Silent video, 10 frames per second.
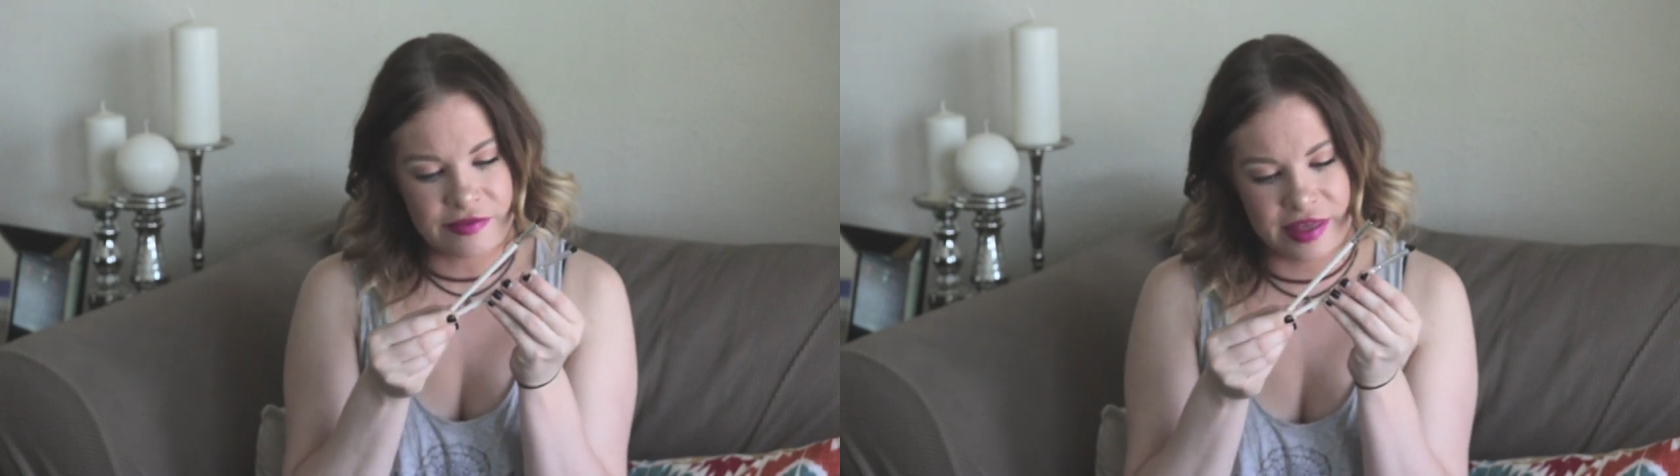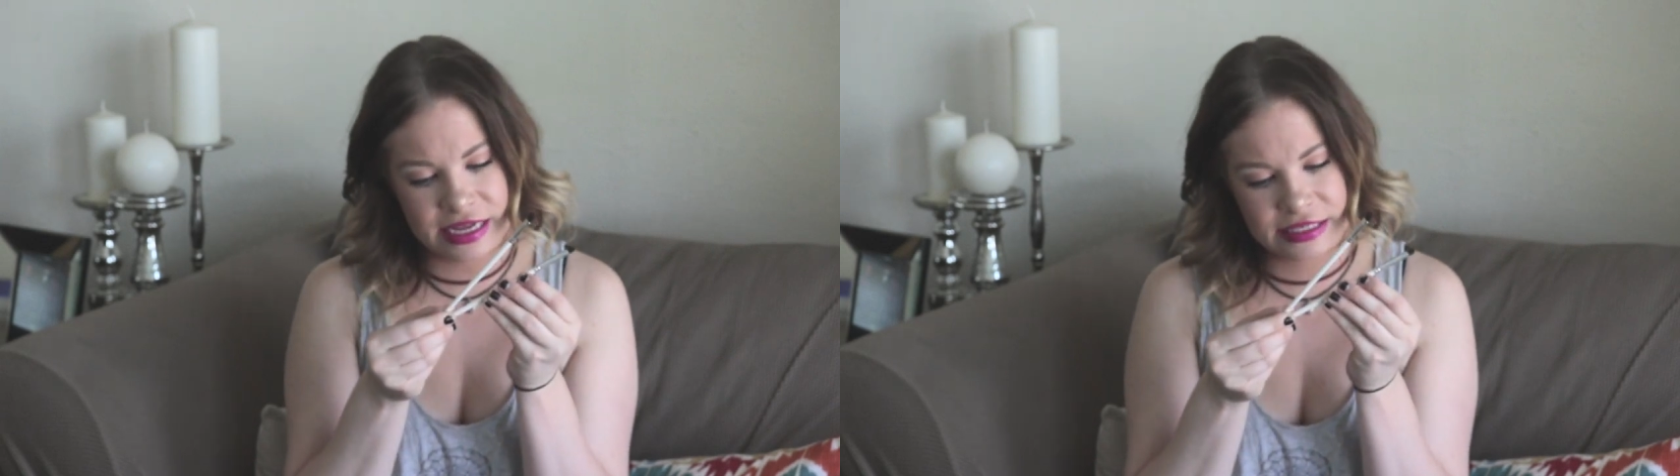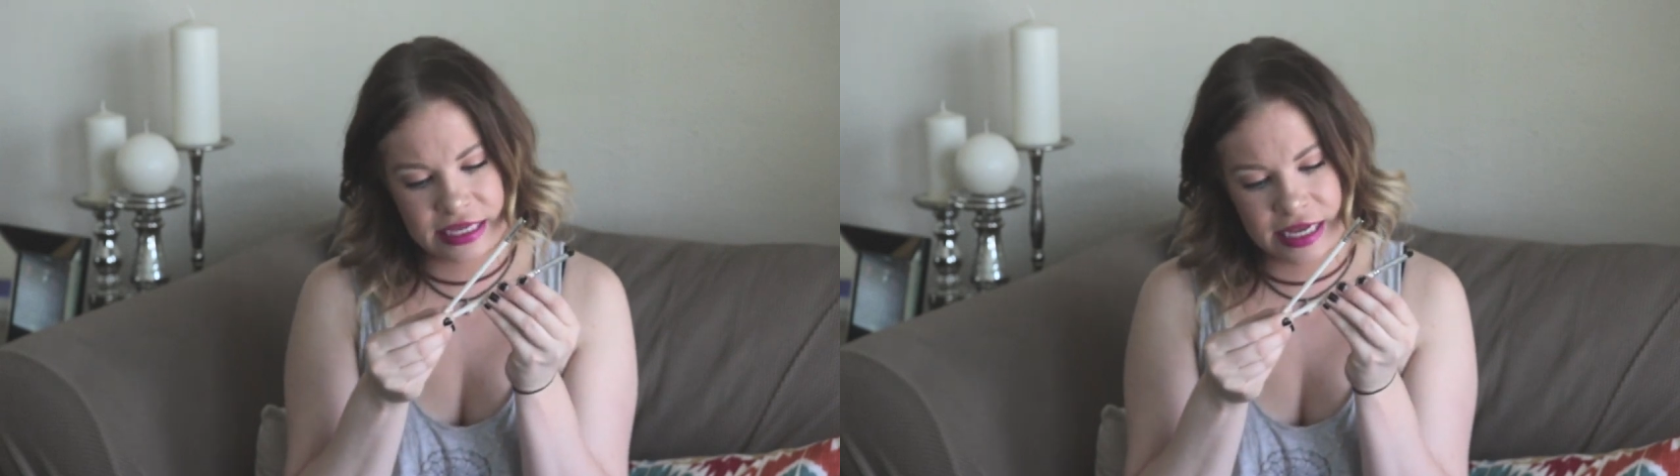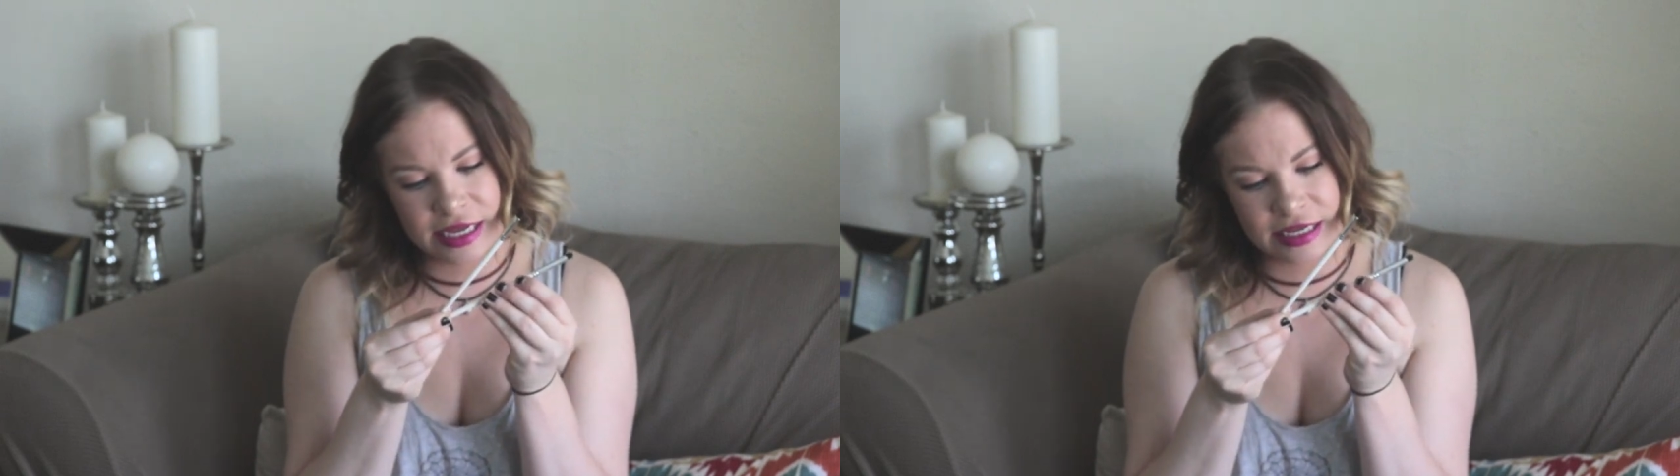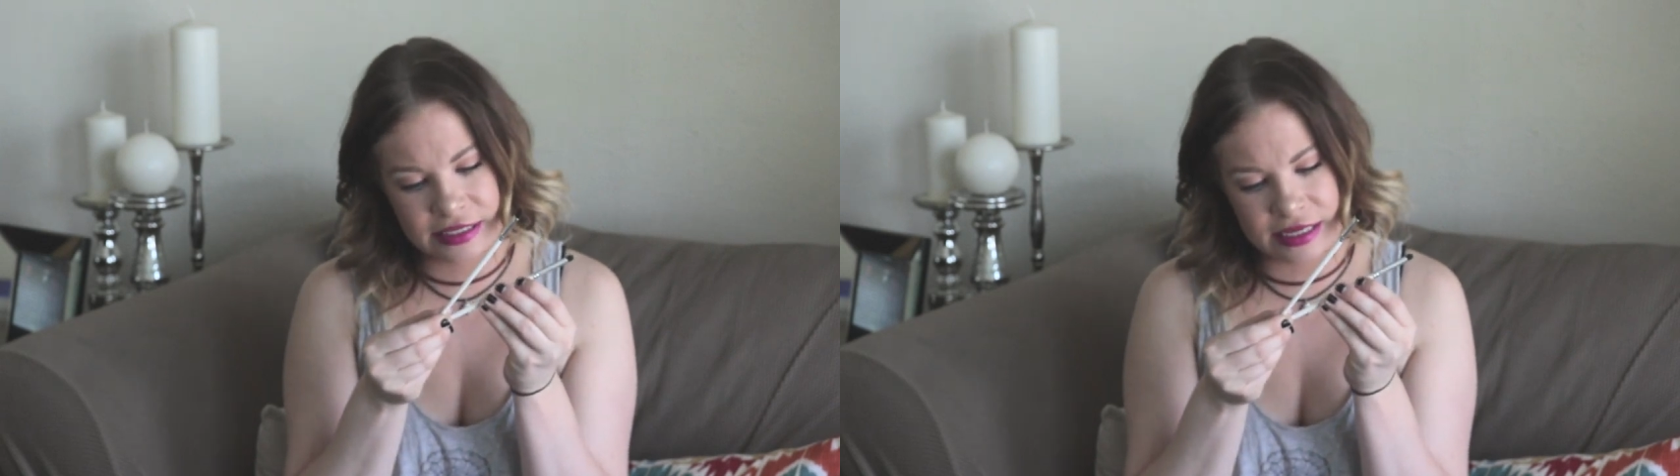This
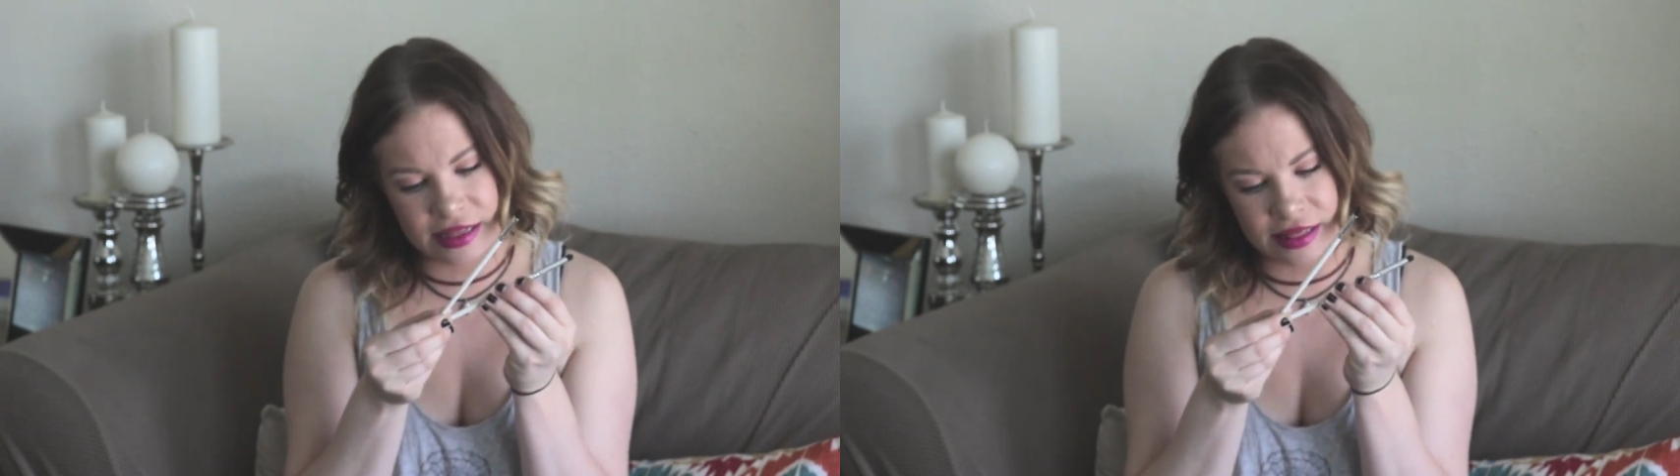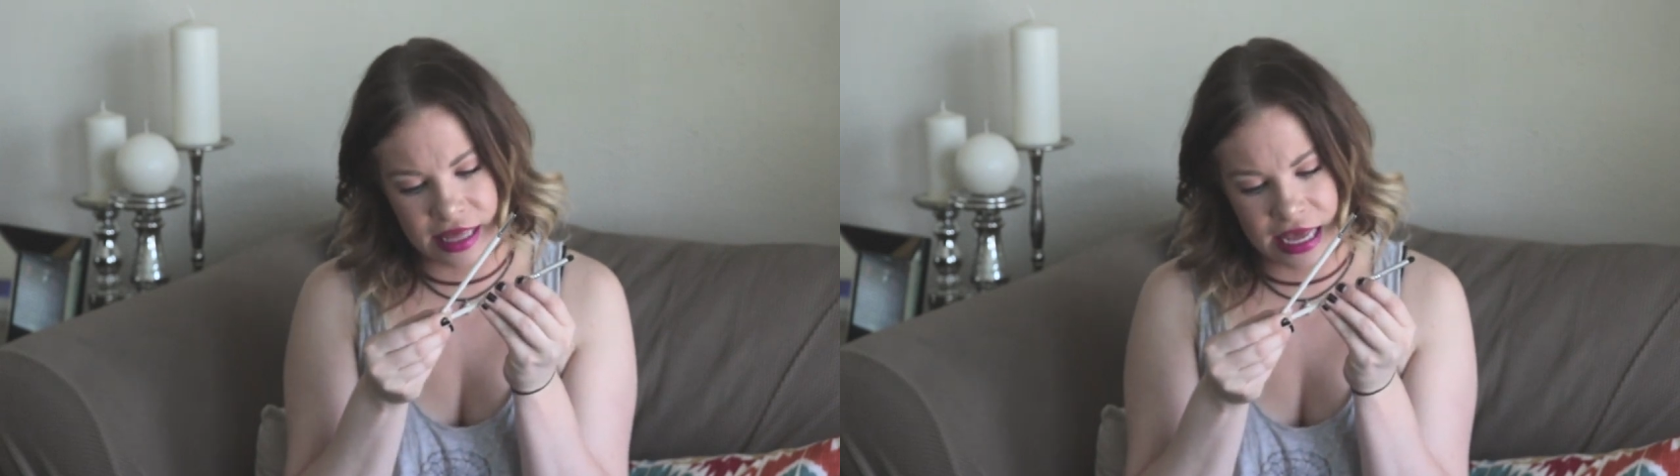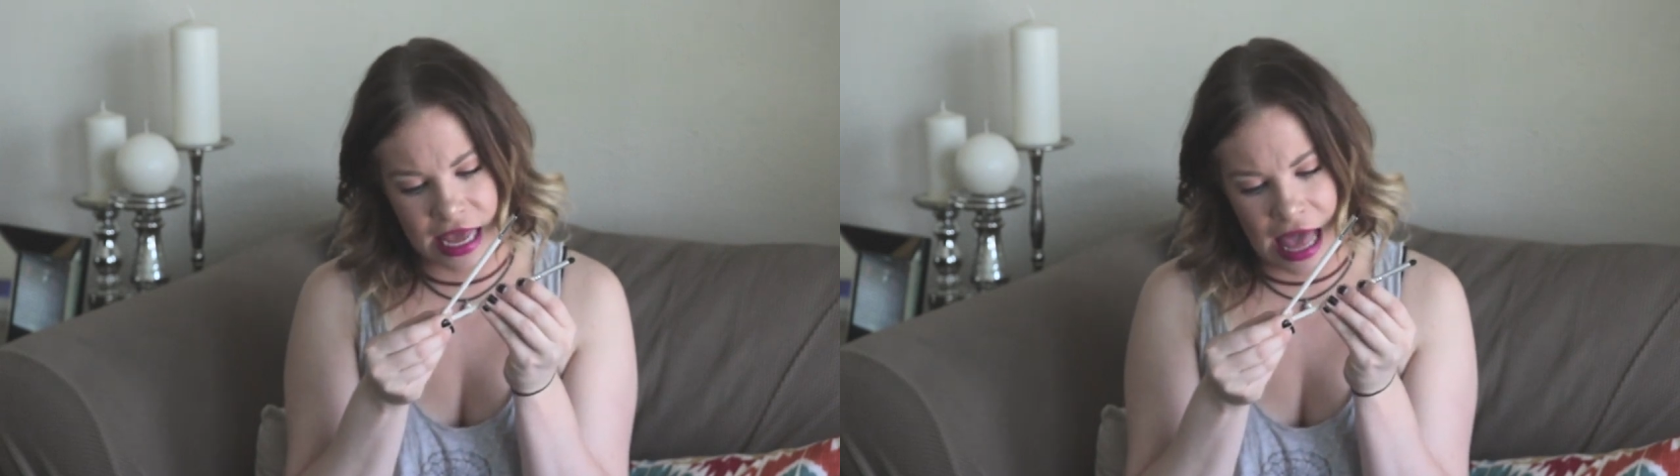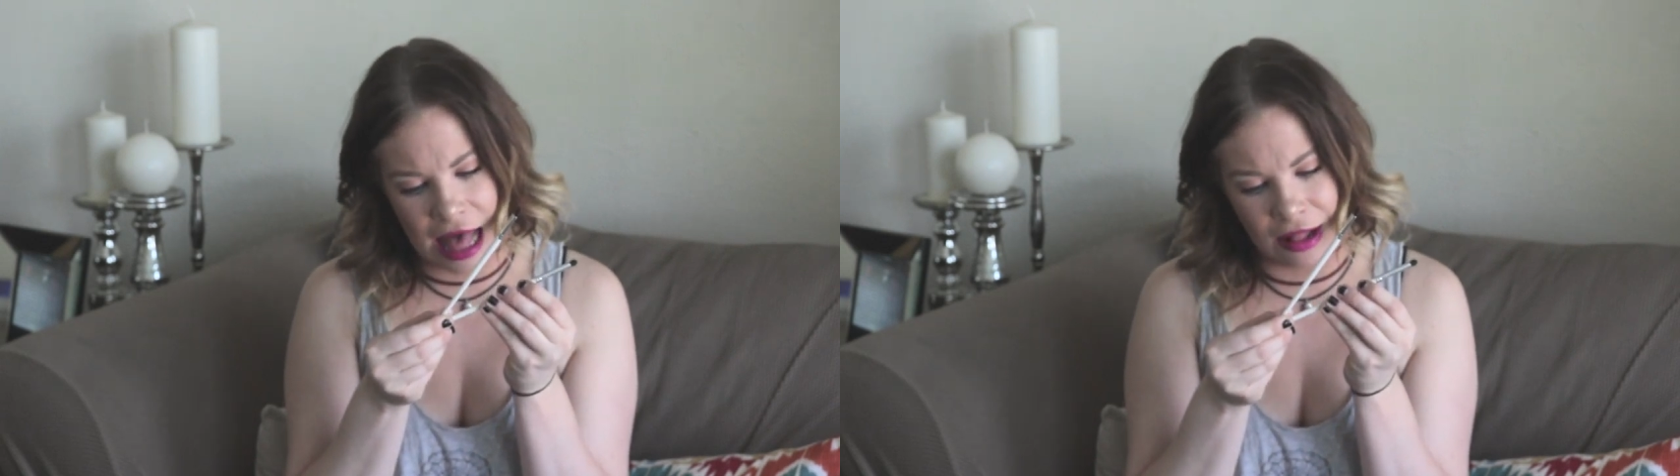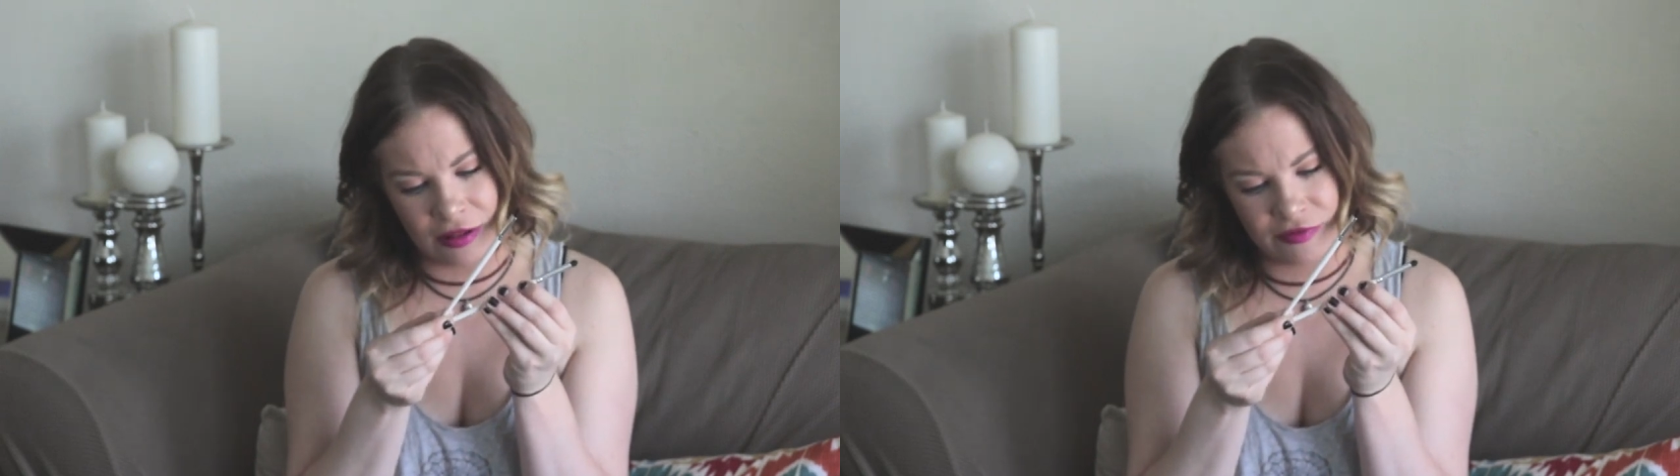is the
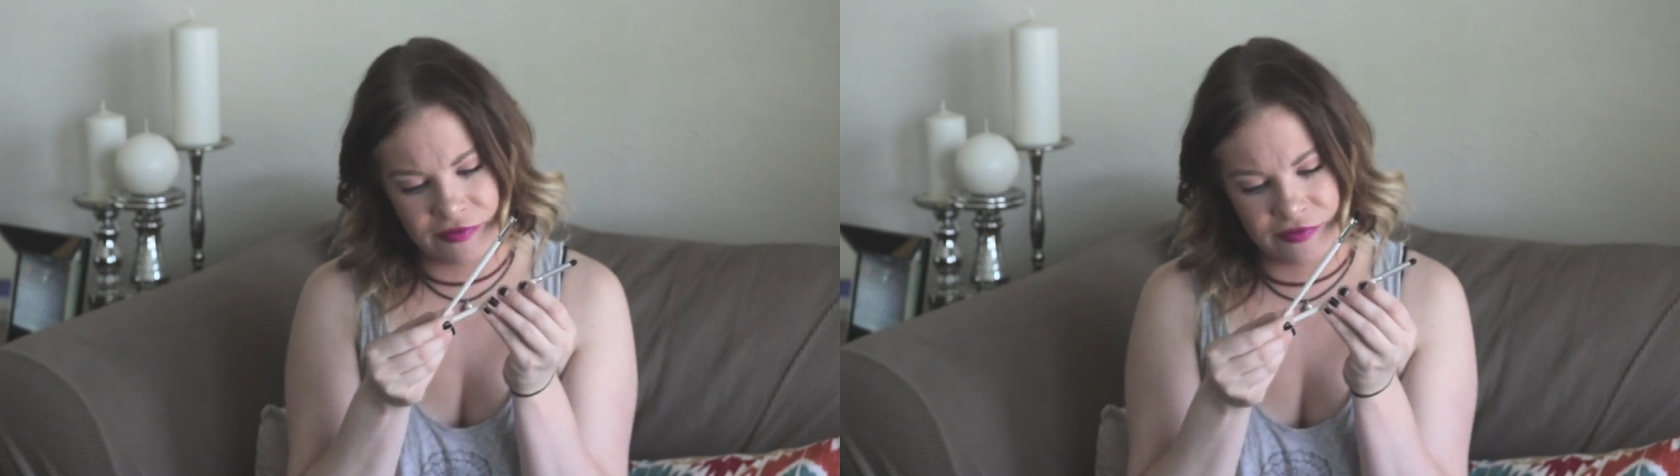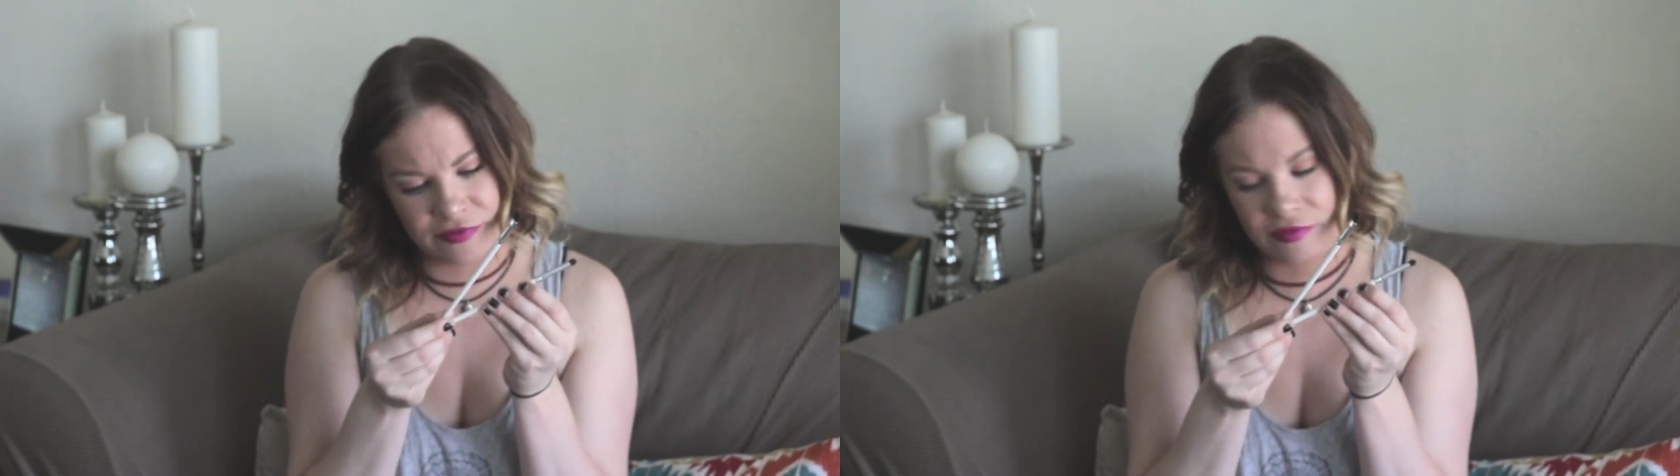e.l.f.